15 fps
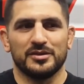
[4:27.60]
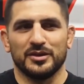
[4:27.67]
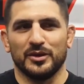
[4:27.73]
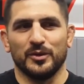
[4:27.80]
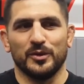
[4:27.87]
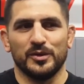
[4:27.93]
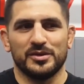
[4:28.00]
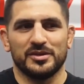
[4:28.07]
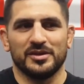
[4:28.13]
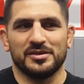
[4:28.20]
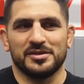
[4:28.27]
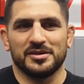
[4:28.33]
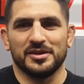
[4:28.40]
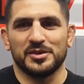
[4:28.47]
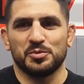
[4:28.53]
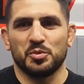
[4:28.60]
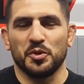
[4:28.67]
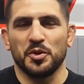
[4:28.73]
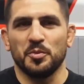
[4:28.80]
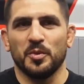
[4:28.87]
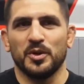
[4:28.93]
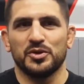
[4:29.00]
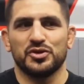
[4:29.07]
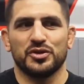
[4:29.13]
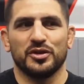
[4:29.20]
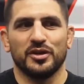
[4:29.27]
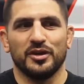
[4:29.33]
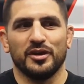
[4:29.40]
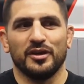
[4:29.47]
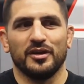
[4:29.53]
So it's pretty much
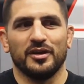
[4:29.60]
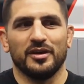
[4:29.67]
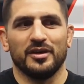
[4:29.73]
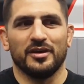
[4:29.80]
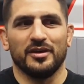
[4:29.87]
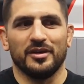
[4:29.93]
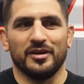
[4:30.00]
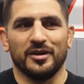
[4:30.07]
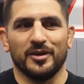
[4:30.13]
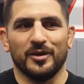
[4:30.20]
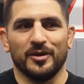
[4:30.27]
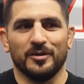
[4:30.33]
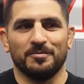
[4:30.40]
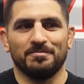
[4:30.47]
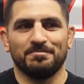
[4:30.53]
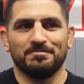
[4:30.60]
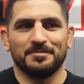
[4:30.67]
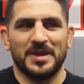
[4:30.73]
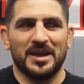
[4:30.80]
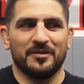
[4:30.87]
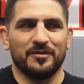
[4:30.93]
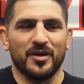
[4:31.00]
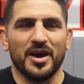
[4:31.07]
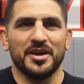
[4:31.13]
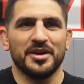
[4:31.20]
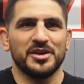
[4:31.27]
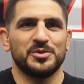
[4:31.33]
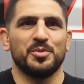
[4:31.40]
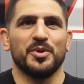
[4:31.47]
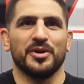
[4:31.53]
that
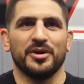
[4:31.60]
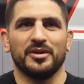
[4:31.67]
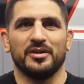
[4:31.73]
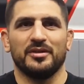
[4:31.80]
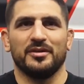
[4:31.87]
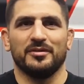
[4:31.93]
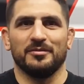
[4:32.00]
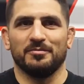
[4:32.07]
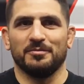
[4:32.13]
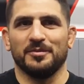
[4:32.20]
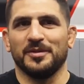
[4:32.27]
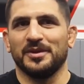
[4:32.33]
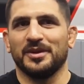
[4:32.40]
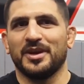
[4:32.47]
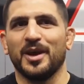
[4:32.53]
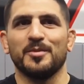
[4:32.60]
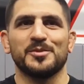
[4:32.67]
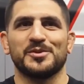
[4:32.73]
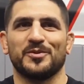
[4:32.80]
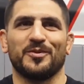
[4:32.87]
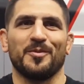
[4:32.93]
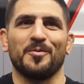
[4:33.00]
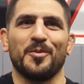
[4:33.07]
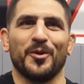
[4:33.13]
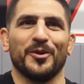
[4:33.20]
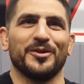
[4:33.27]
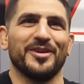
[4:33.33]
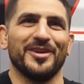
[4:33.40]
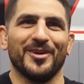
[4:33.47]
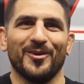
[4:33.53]
fighting spirit. It comes from
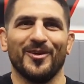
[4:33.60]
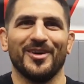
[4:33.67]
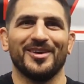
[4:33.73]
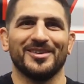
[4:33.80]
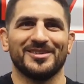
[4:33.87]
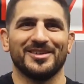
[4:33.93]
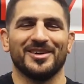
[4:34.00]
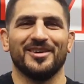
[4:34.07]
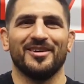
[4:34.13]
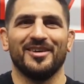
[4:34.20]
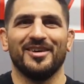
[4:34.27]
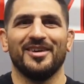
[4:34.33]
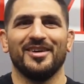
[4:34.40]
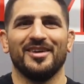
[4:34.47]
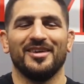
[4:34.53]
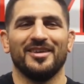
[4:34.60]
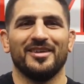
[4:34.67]
birth in a way.